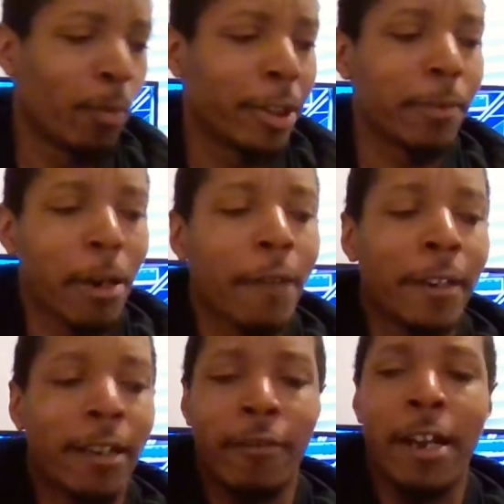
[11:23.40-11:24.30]
which is
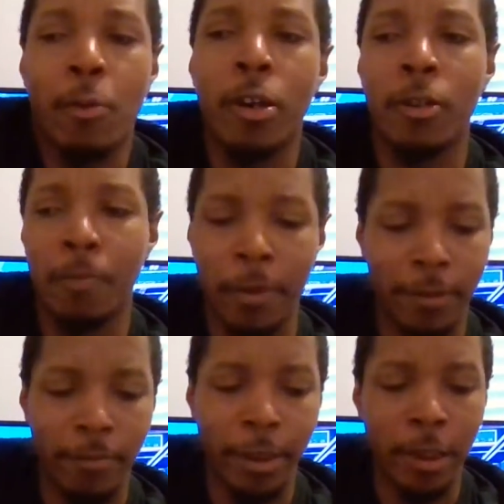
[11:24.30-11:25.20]
probably not a right word,
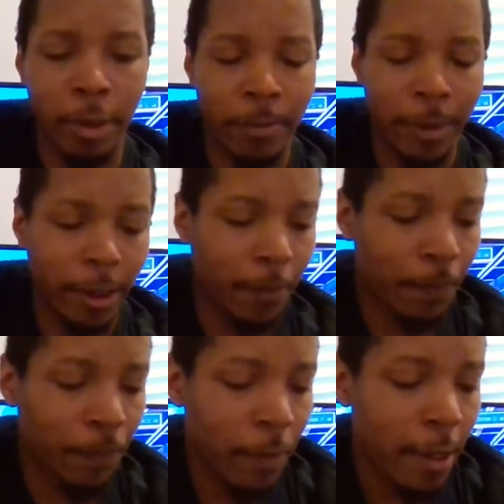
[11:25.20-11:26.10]
but you know what I mean.
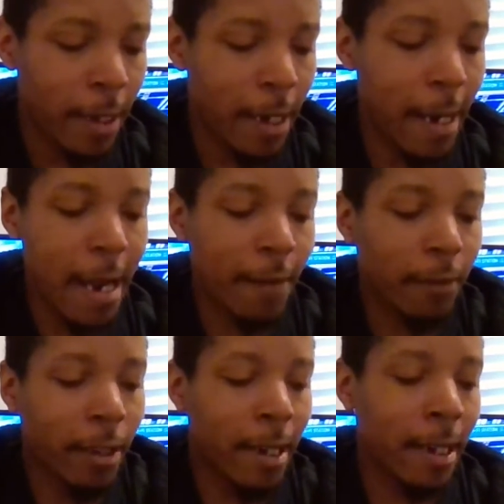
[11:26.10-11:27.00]

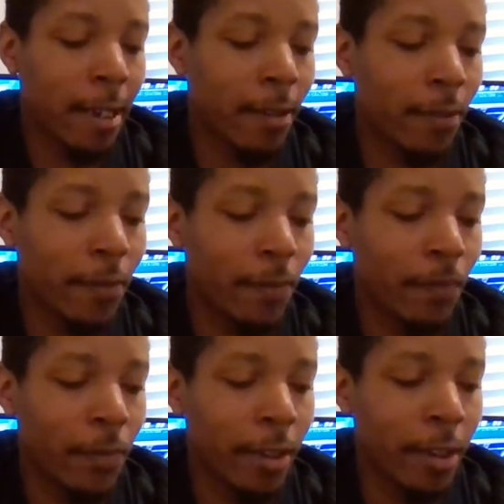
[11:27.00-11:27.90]
After that,
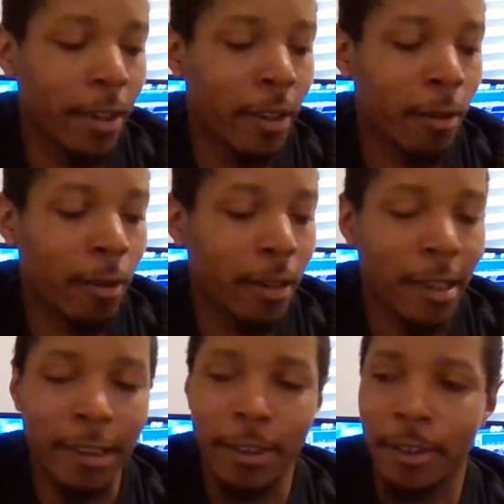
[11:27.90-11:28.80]

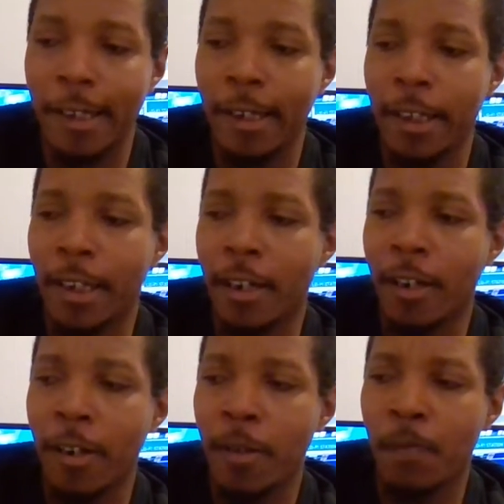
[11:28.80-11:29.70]
Alexis's like,
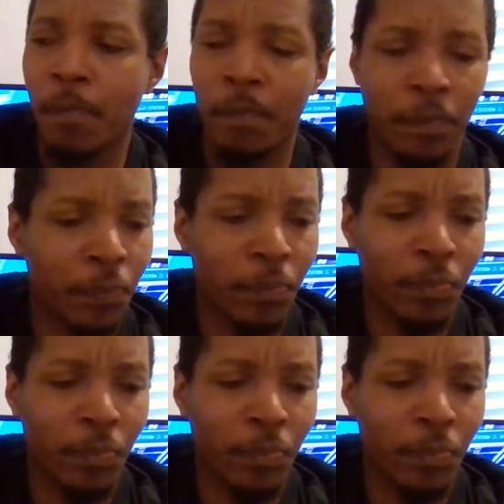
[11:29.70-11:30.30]
so